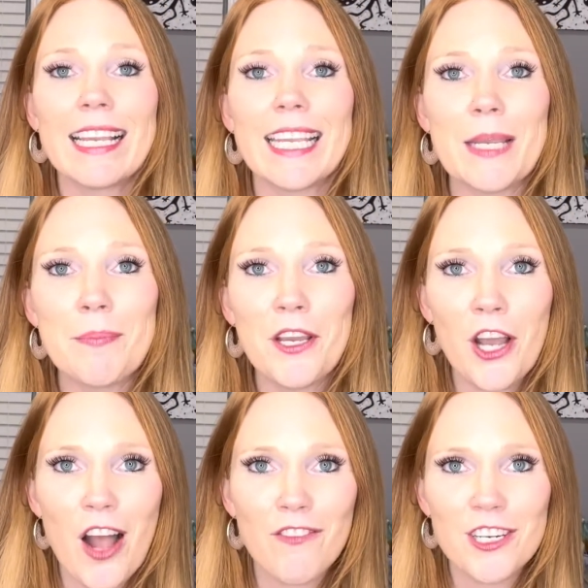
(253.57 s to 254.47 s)
Keep the
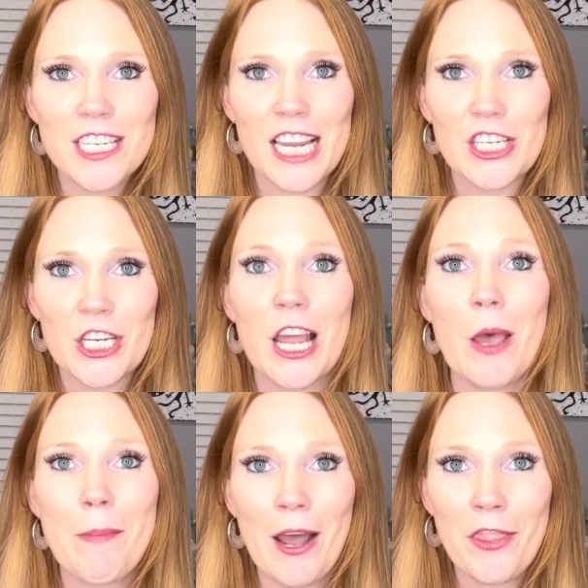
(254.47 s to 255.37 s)
conversation
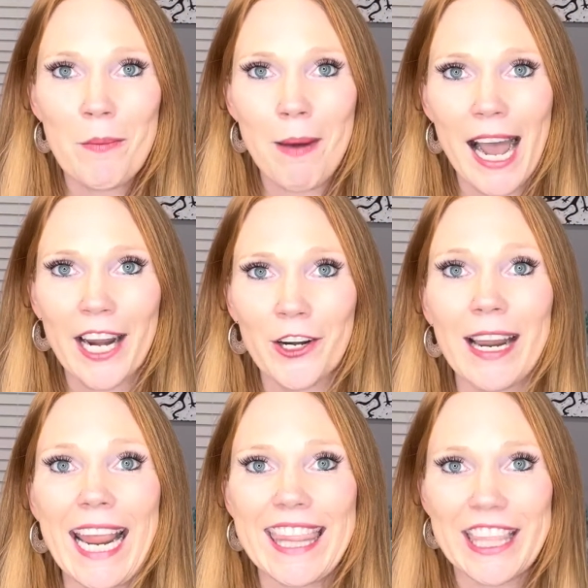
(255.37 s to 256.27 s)
about the buyer
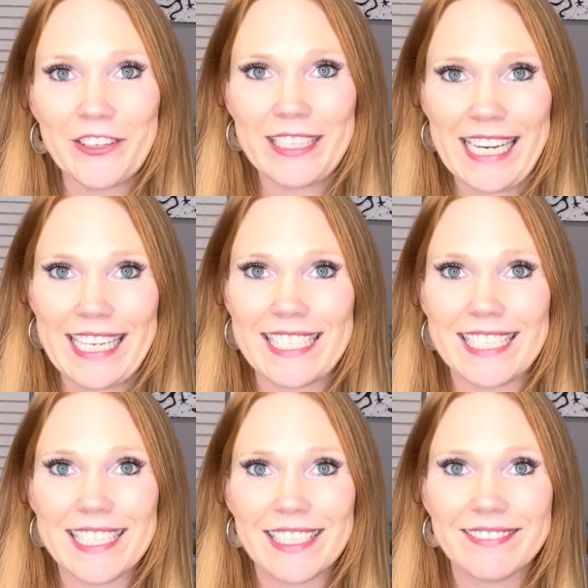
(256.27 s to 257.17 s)
and their needs.